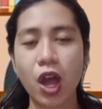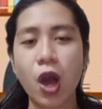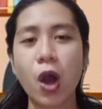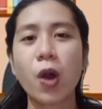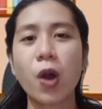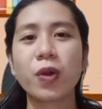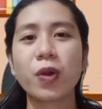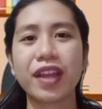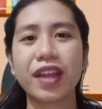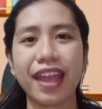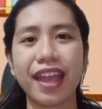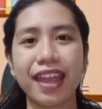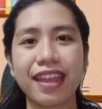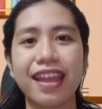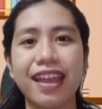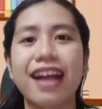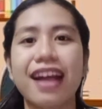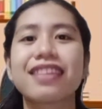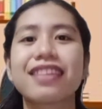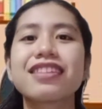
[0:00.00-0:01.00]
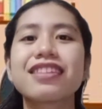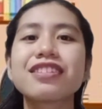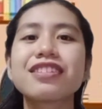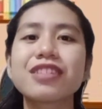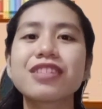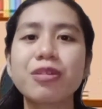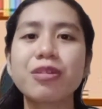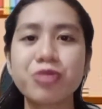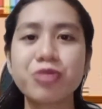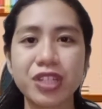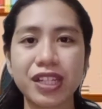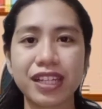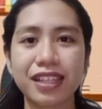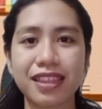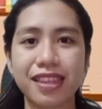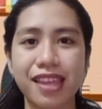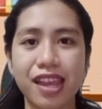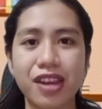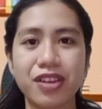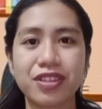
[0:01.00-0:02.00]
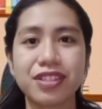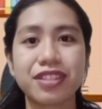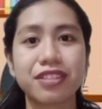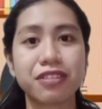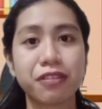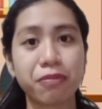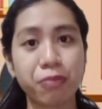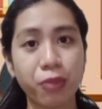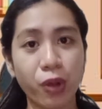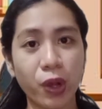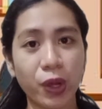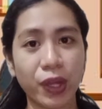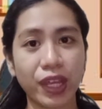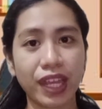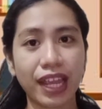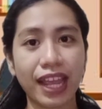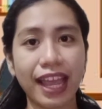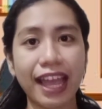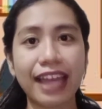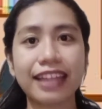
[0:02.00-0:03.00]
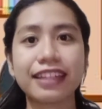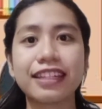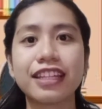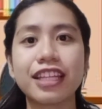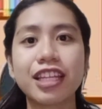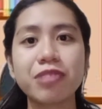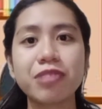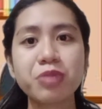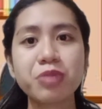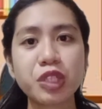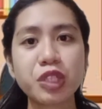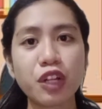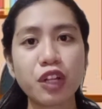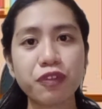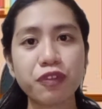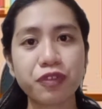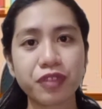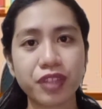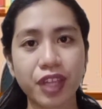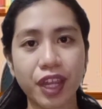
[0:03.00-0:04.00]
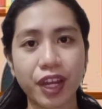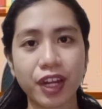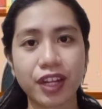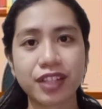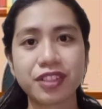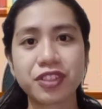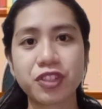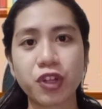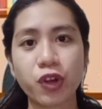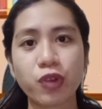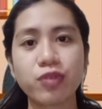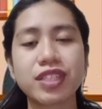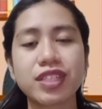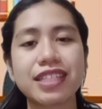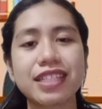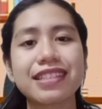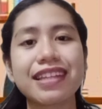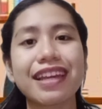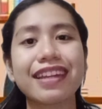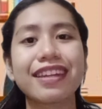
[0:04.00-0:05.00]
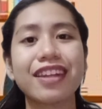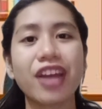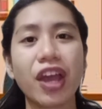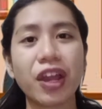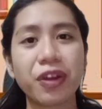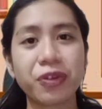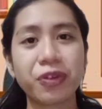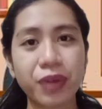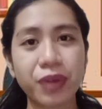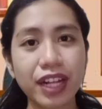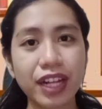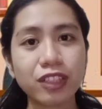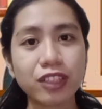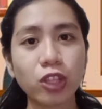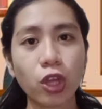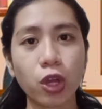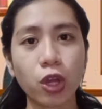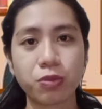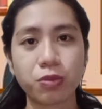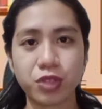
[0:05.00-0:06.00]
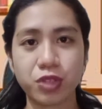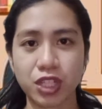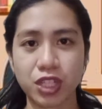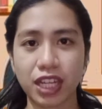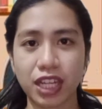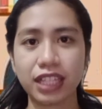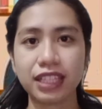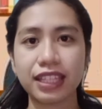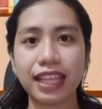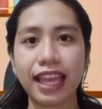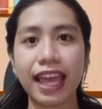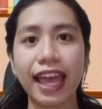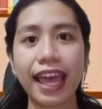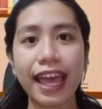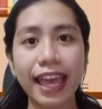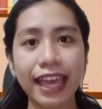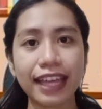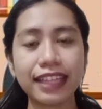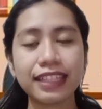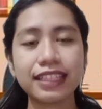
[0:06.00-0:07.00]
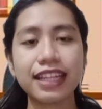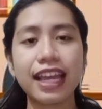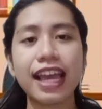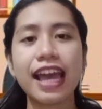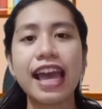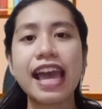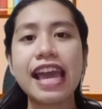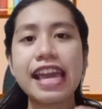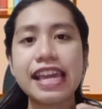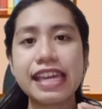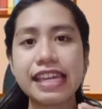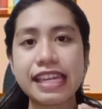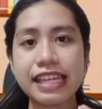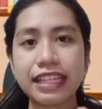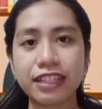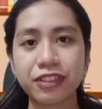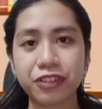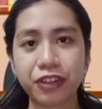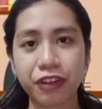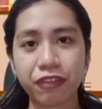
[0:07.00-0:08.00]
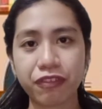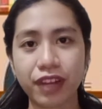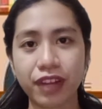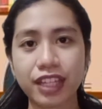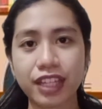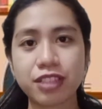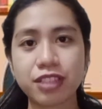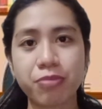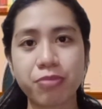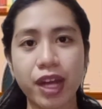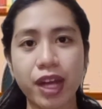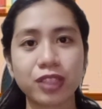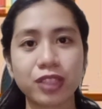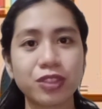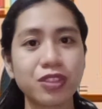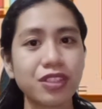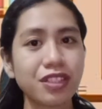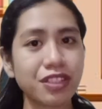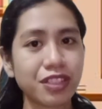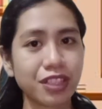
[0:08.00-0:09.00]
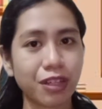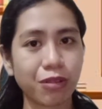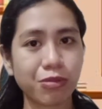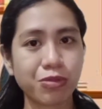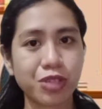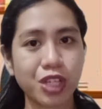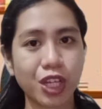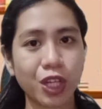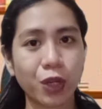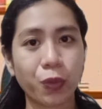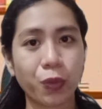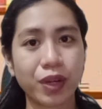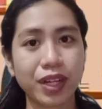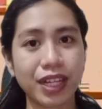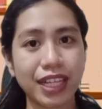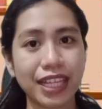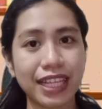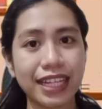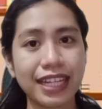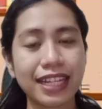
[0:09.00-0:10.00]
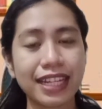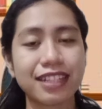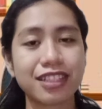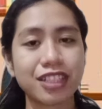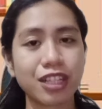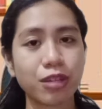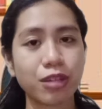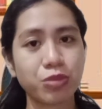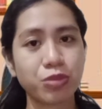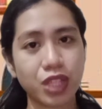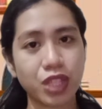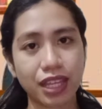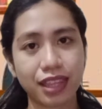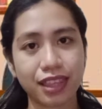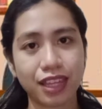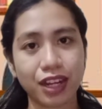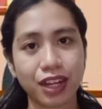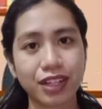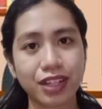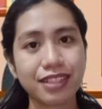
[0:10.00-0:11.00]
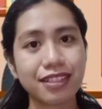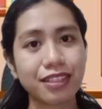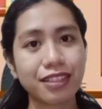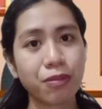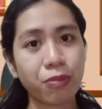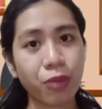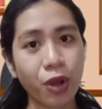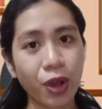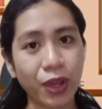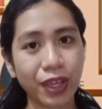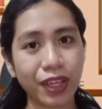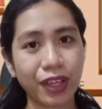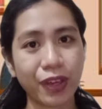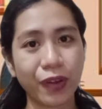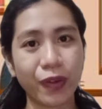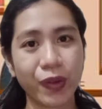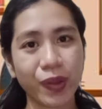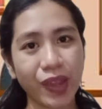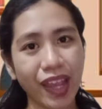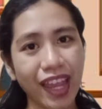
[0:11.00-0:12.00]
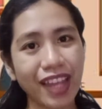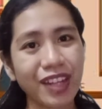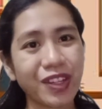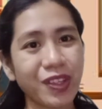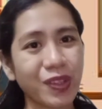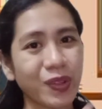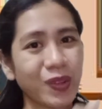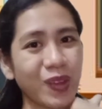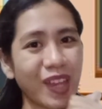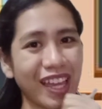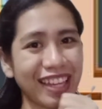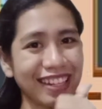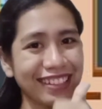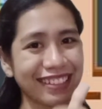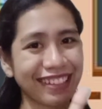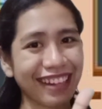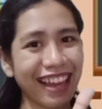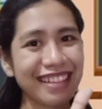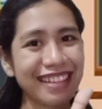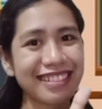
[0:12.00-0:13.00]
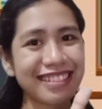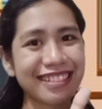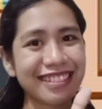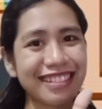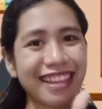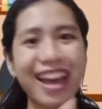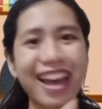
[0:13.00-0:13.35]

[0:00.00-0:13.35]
Okay, the subject there is the boy, and himself there serves as a direct object, and it reflects back to the subject wherein the subject there is the boy. Okay, do you get it, class?